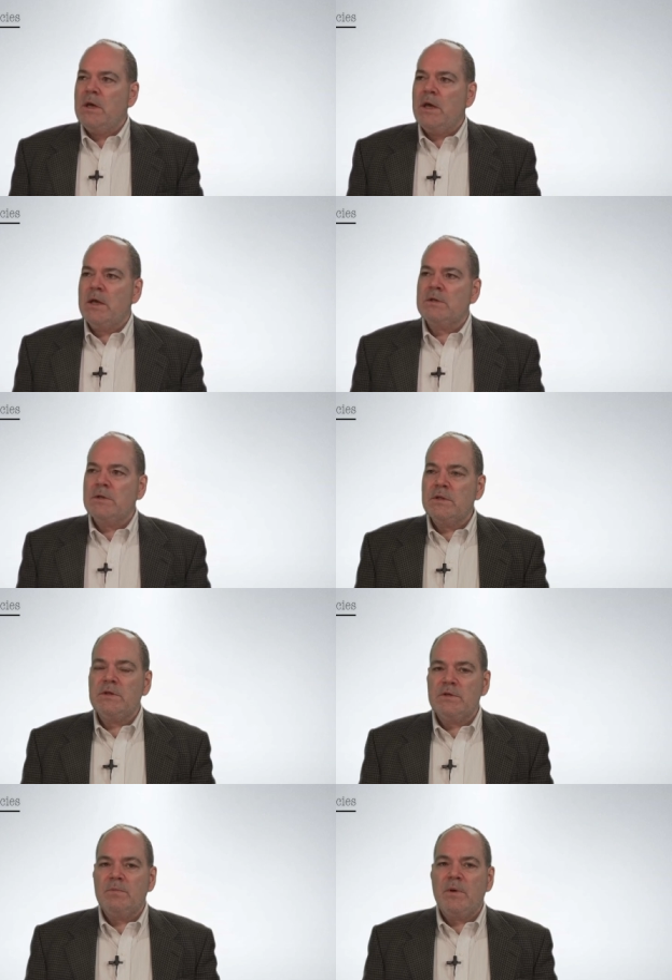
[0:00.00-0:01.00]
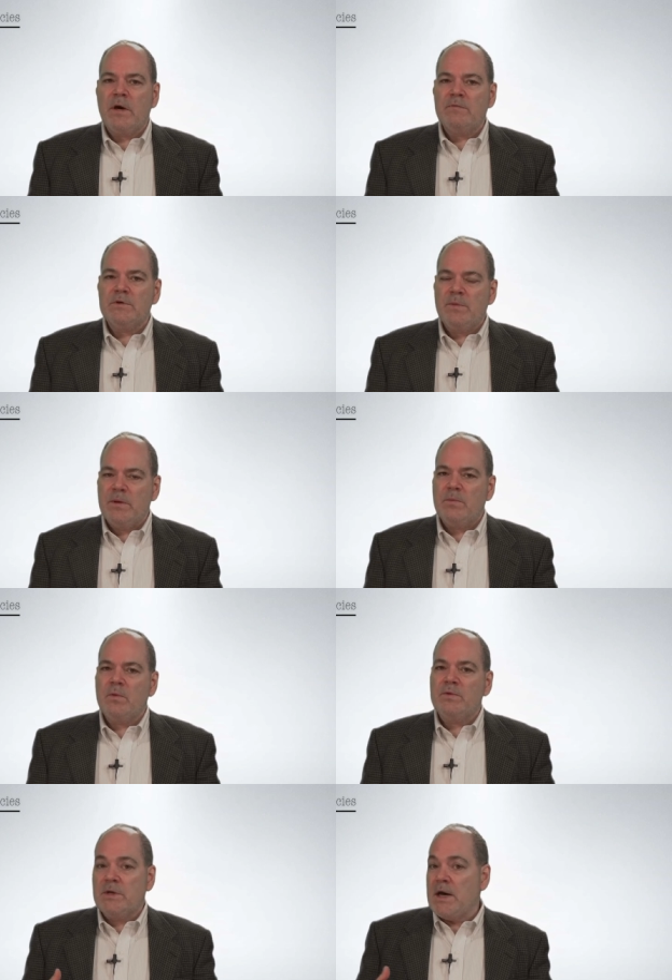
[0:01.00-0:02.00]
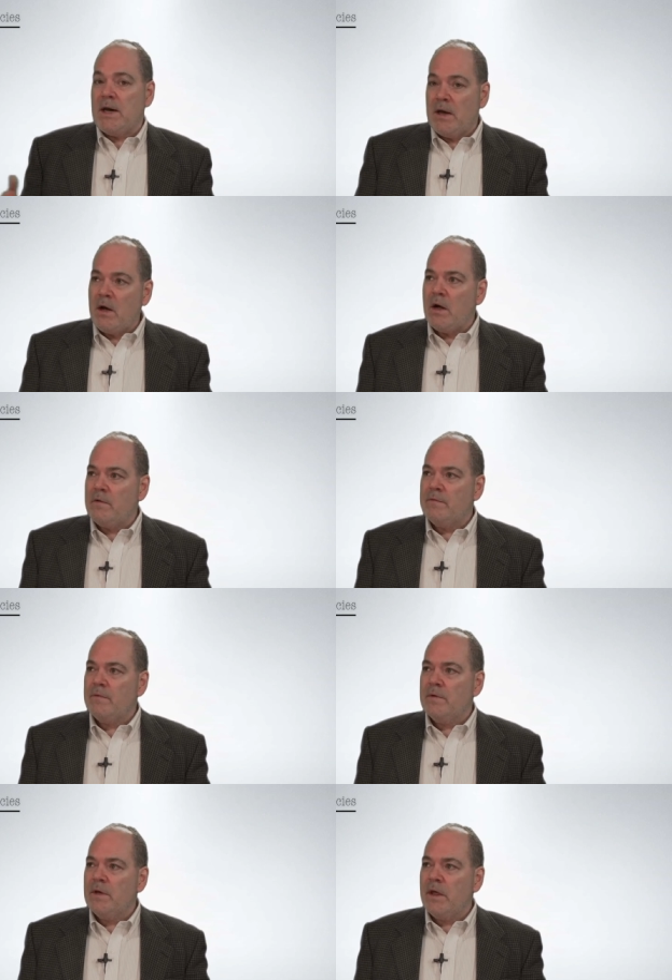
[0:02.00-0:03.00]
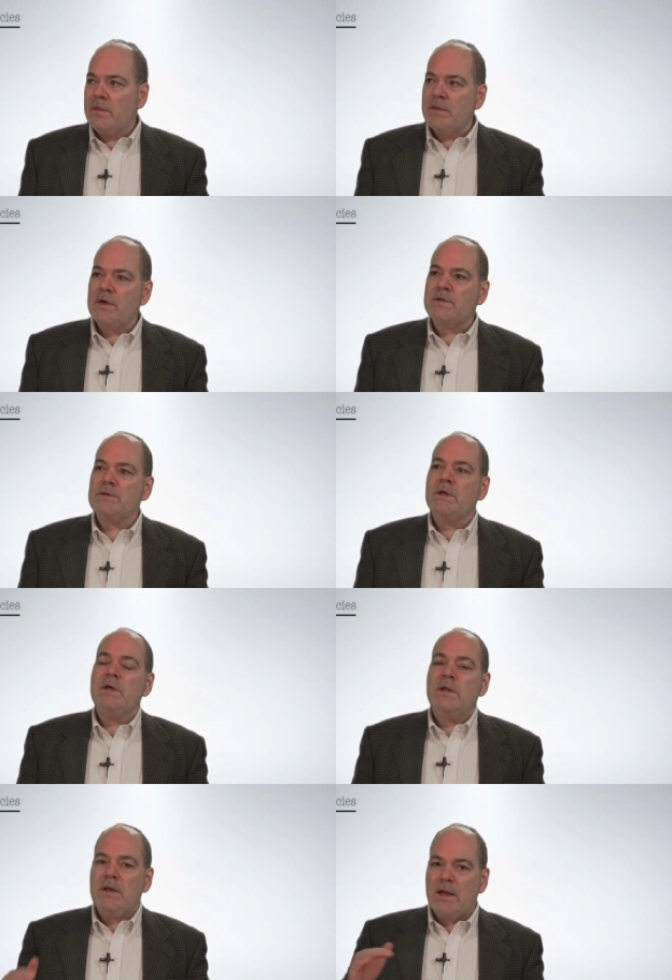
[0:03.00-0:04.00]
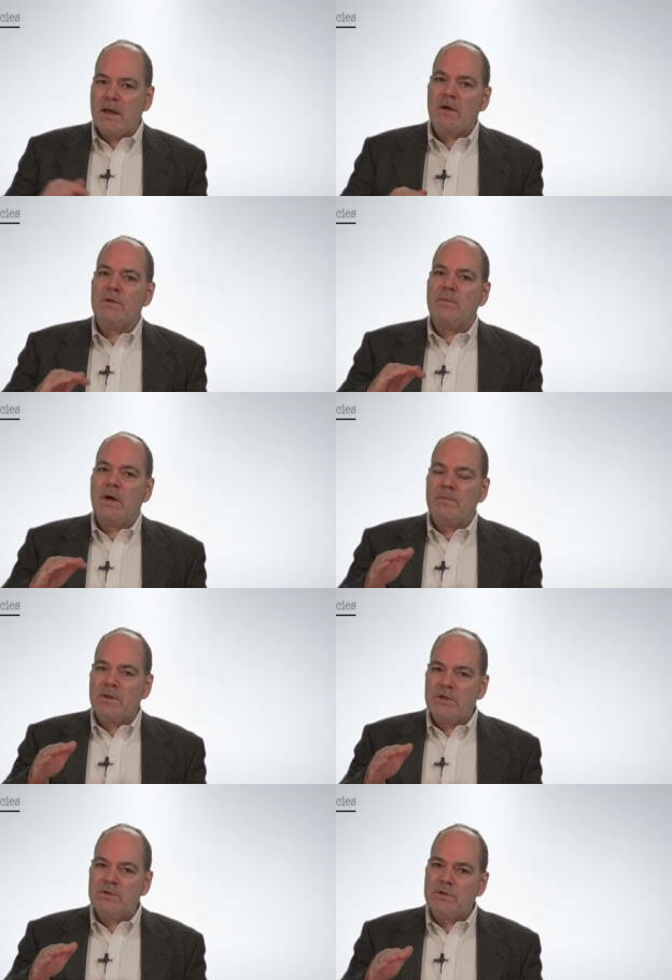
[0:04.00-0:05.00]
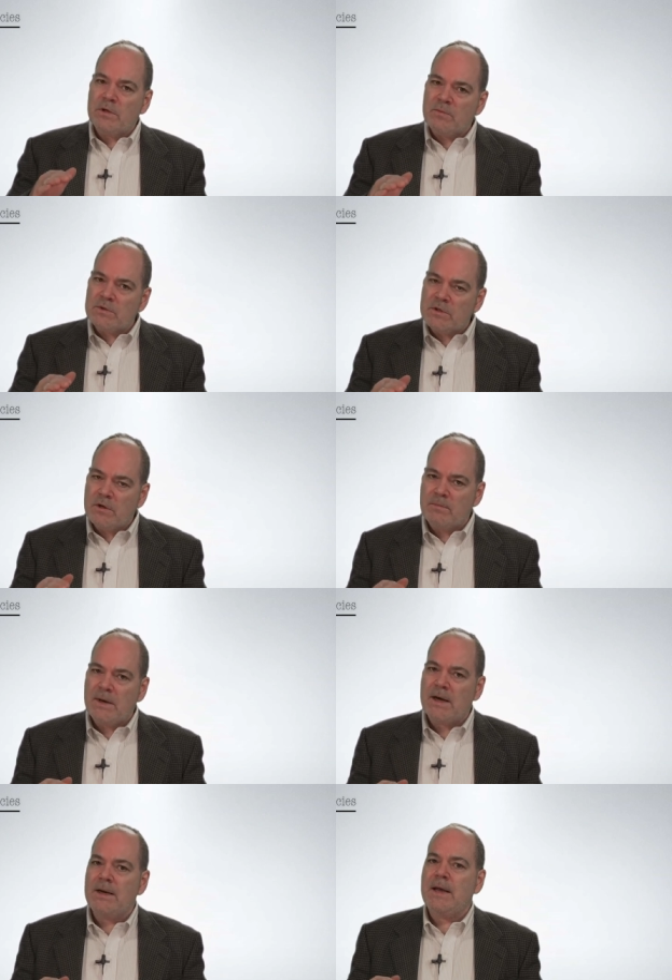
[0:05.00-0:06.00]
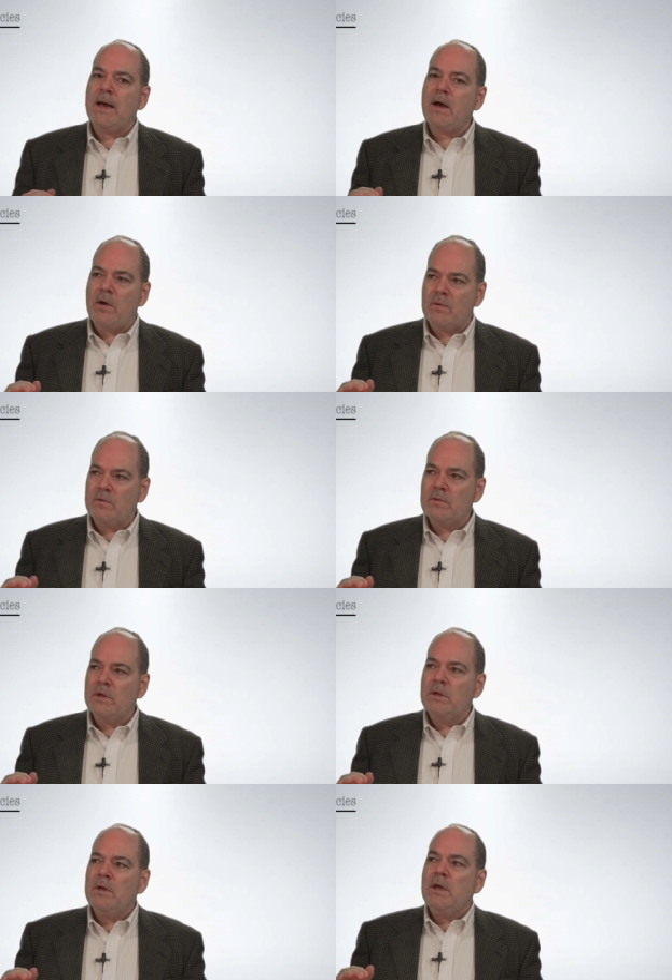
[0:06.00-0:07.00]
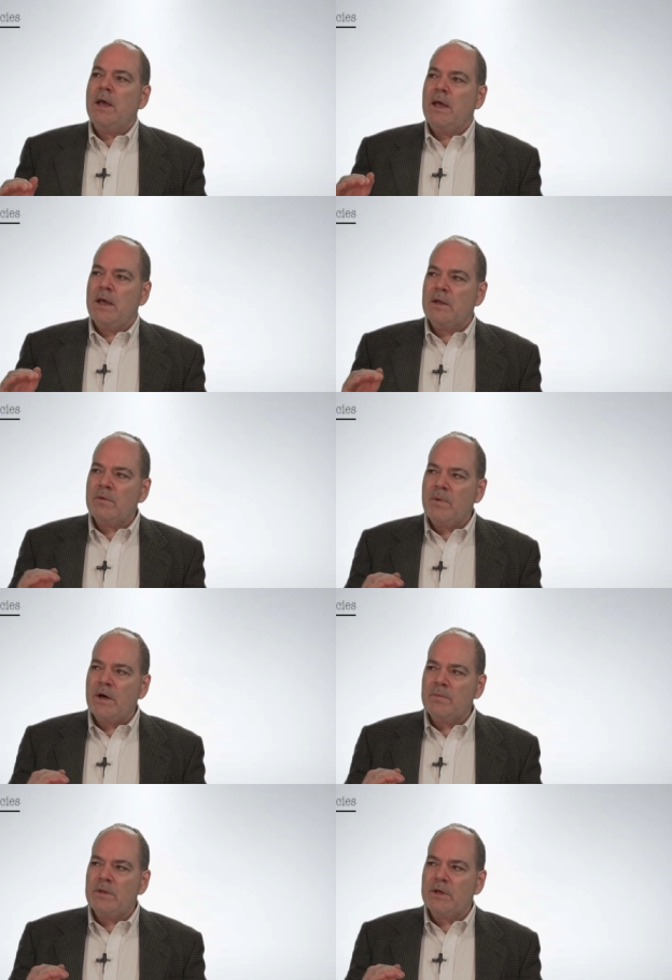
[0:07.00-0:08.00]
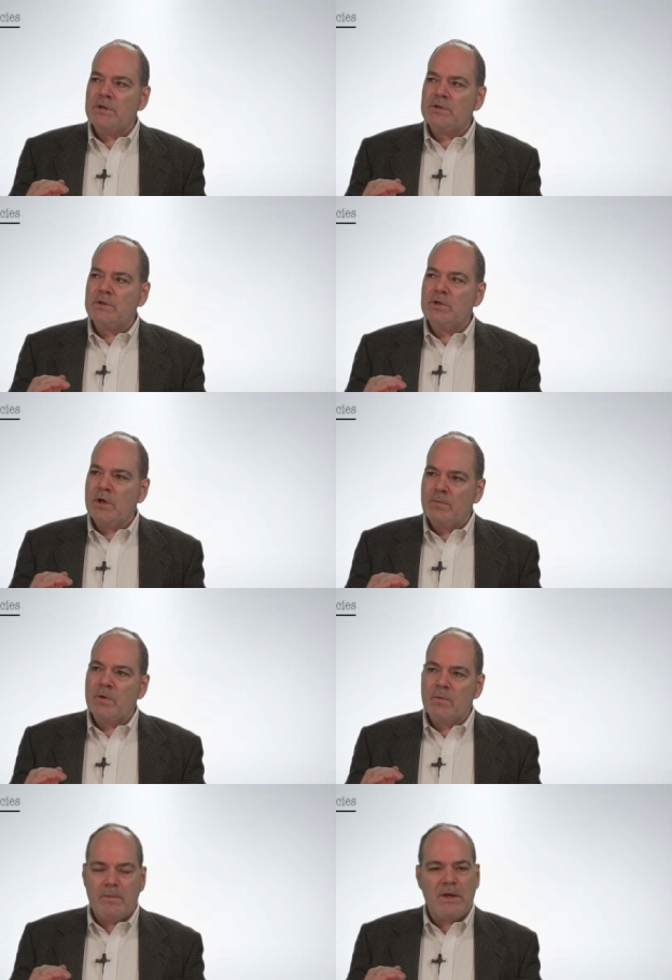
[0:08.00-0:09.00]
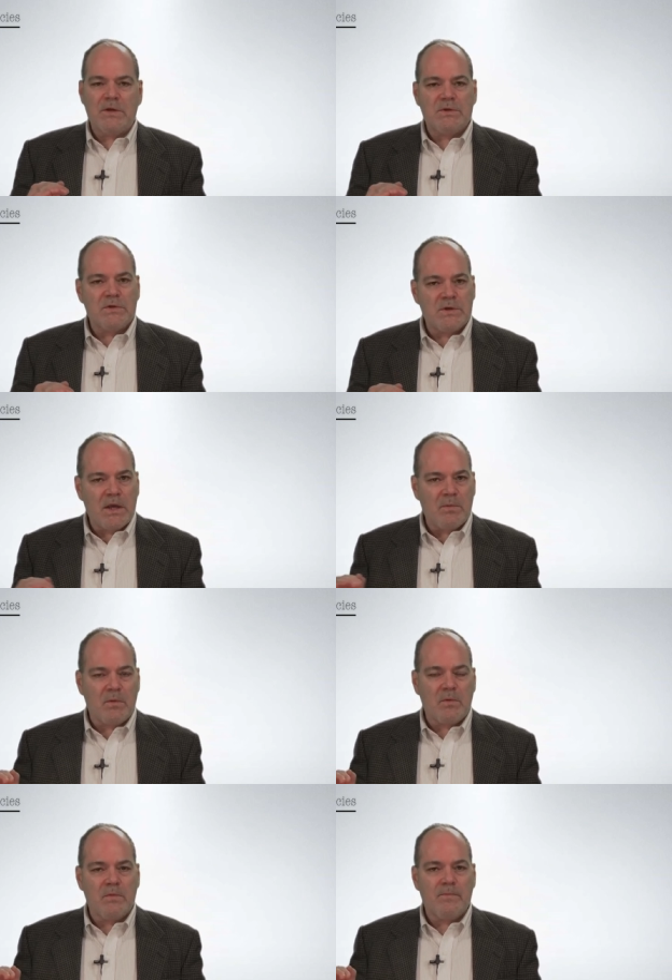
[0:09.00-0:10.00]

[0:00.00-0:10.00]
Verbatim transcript: and these impoverished people die off. And thus, now the population numbers come back down and the population number remains stable.